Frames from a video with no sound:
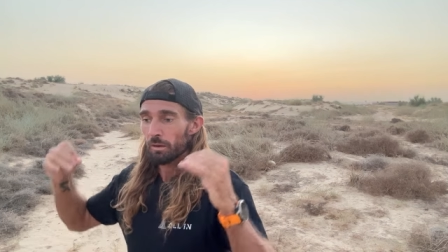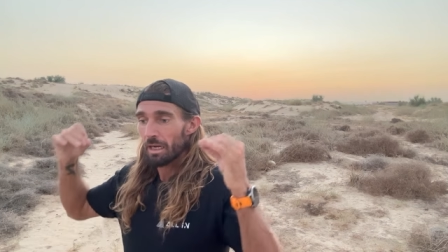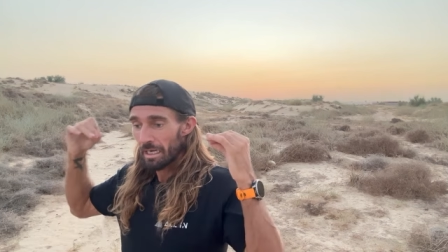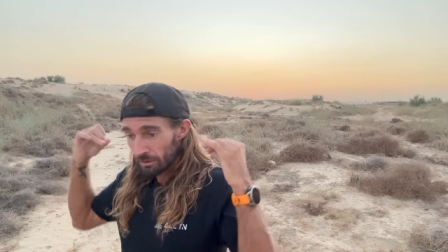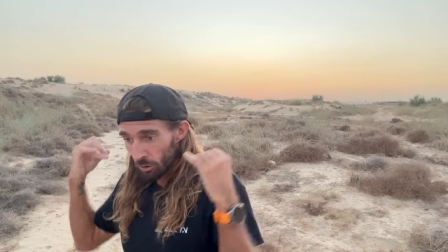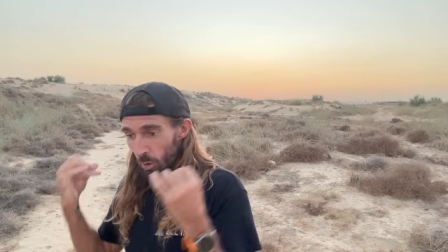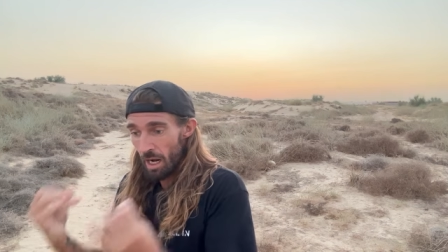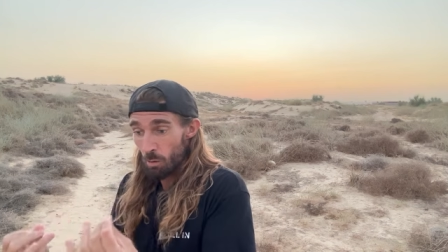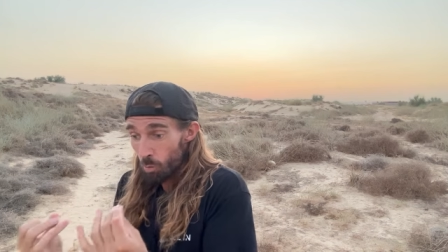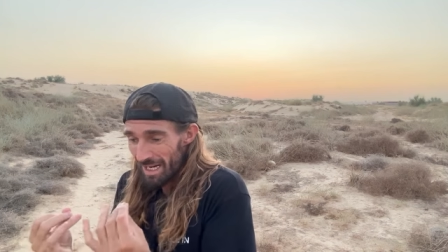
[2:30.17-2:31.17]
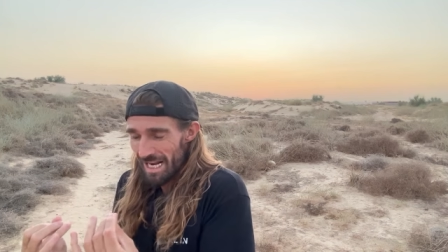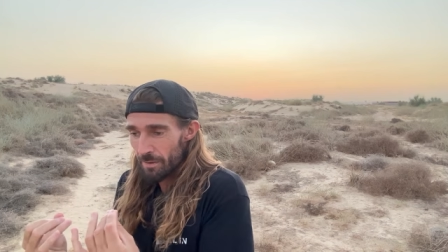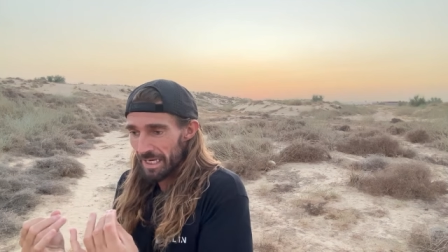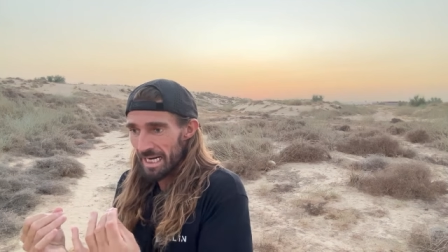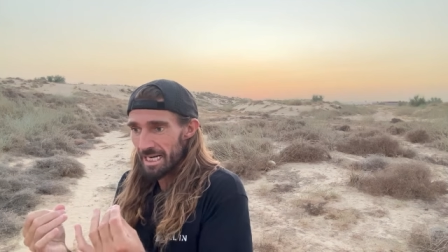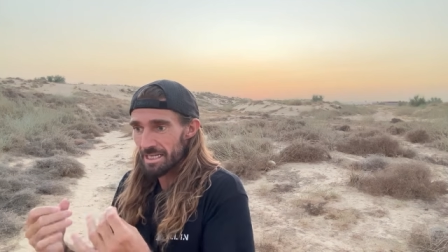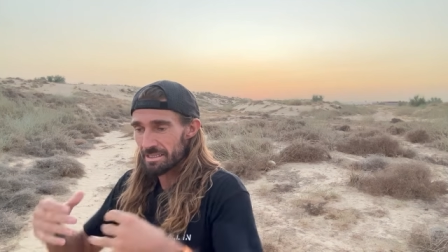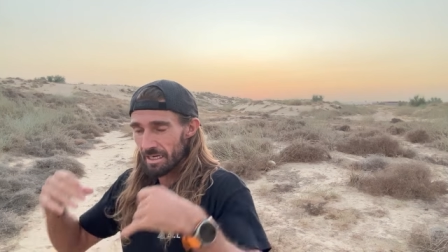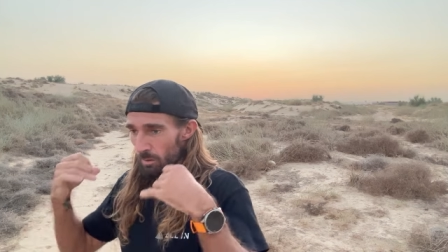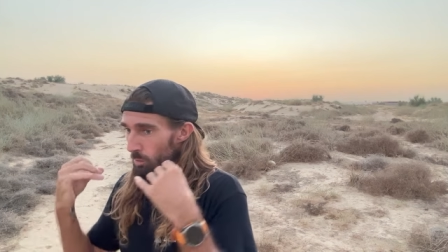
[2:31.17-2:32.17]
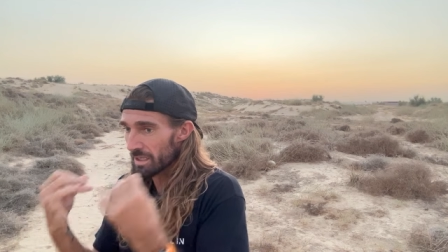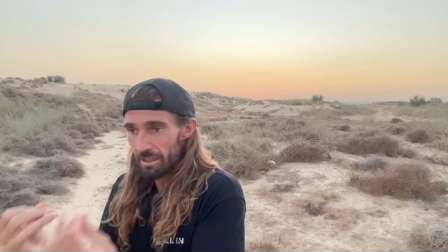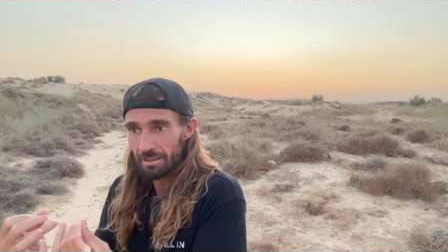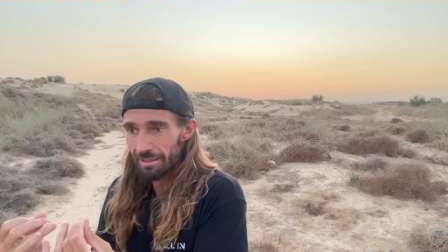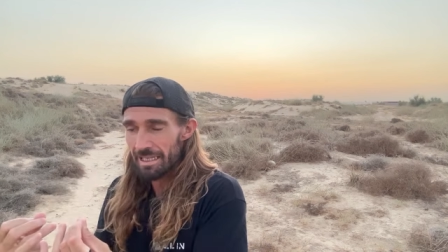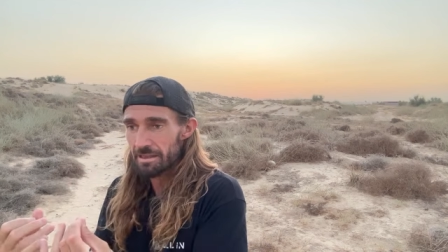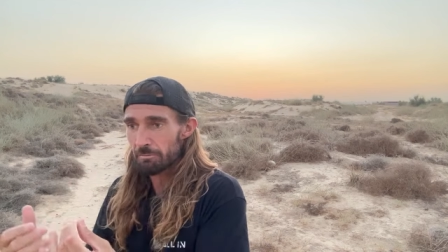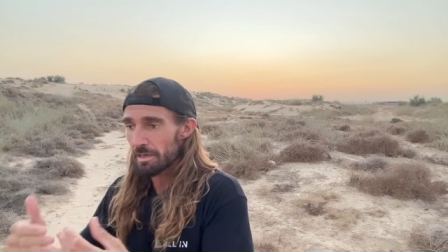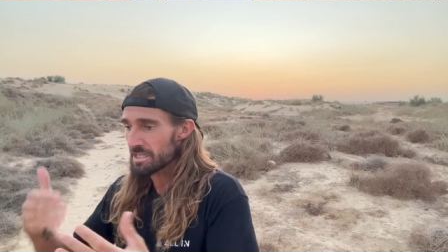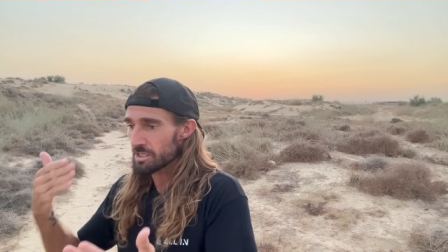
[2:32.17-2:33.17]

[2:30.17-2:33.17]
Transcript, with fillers: I, got, I went out hard, I went and led the race.